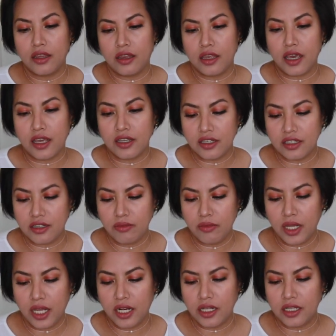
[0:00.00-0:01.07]
the
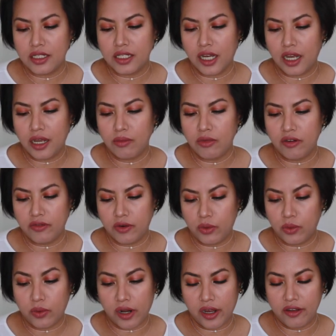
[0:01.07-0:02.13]
estimated time of
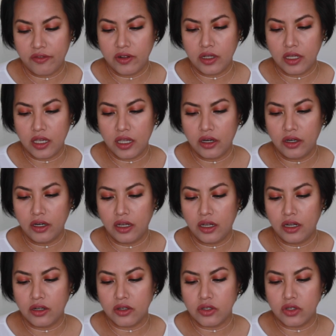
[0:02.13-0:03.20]
arrival here
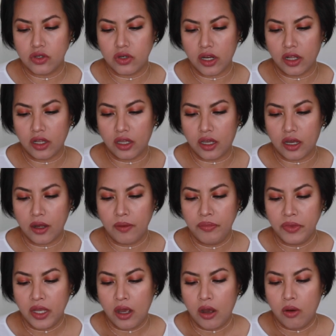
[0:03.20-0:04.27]
in Australia
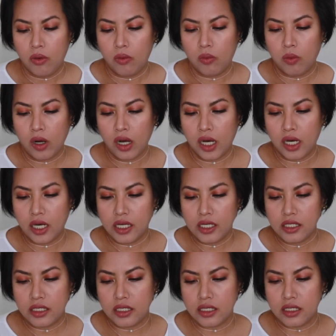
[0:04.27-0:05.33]

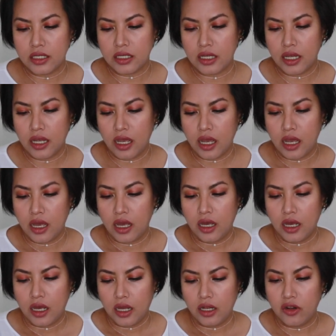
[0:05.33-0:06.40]
was
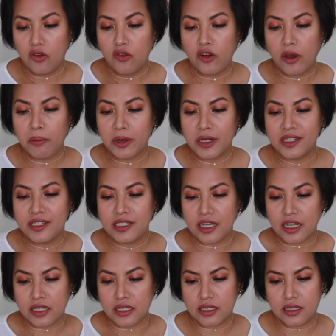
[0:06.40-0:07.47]
November
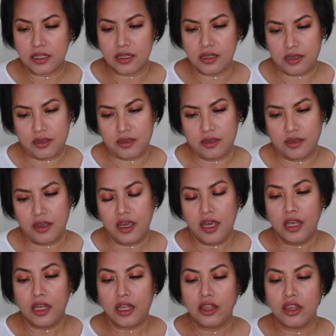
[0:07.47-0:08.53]
6th.
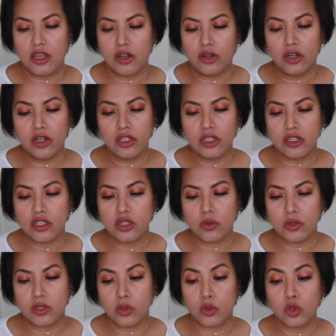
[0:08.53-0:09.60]
And the earliest
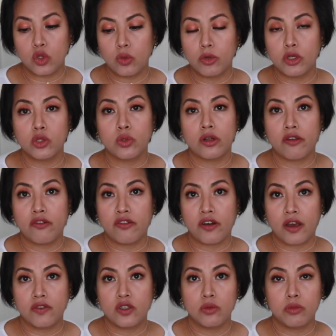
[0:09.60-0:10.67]
was October
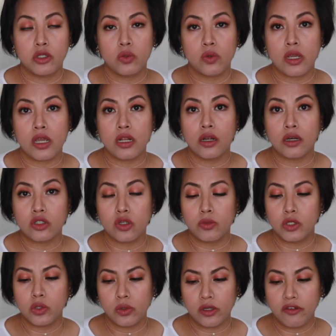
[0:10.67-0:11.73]
25. So between
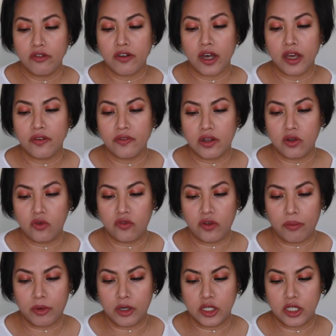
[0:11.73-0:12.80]
October 25 and
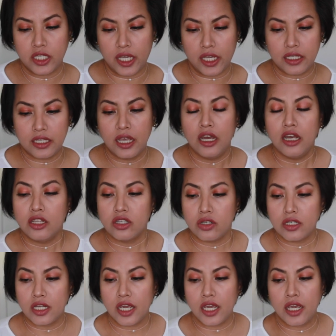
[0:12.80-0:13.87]
November 6th.
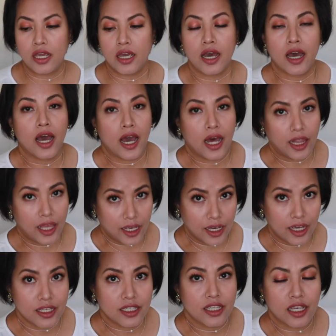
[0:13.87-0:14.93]
Today, like
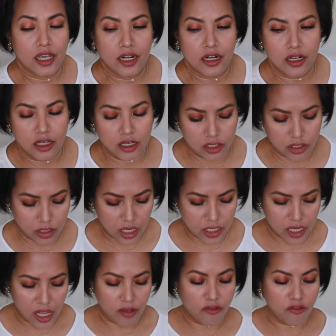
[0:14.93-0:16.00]
I said,
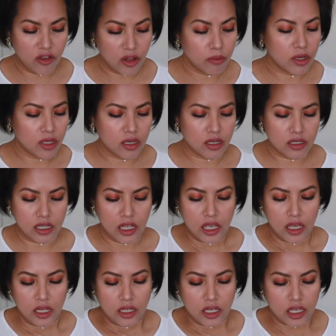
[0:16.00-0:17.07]
as I am filming this,
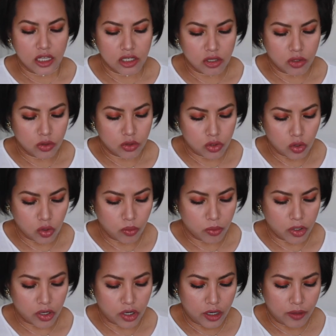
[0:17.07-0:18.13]
is
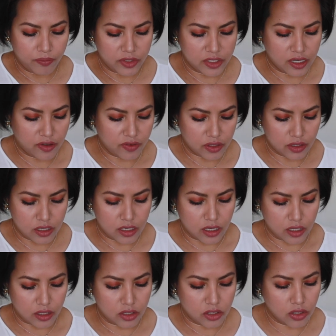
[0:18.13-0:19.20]
October
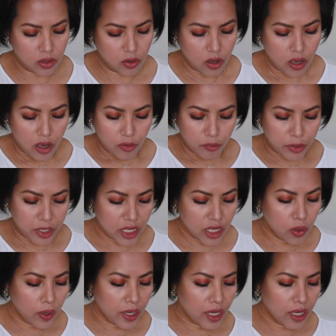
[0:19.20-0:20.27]
17th. So pretty
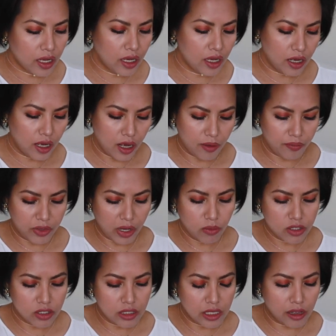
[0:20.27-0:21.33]
quick. That
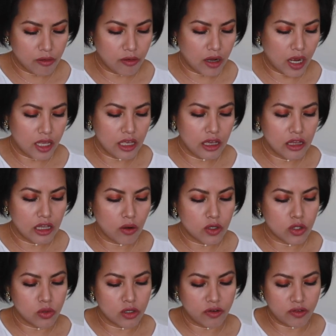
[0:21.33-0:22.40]
was like, I think that
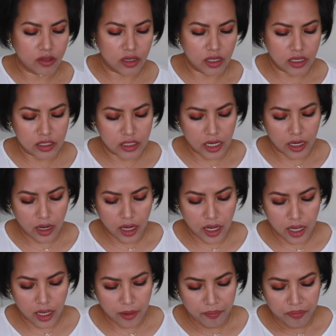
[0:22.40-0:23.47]
was one of the things that
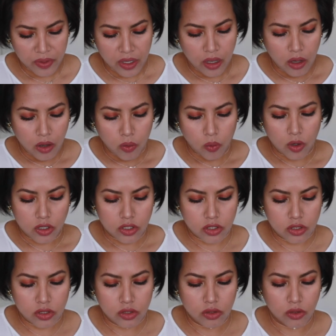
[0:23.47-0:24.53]
I
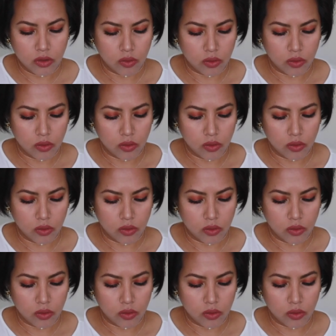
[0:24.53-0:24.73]
was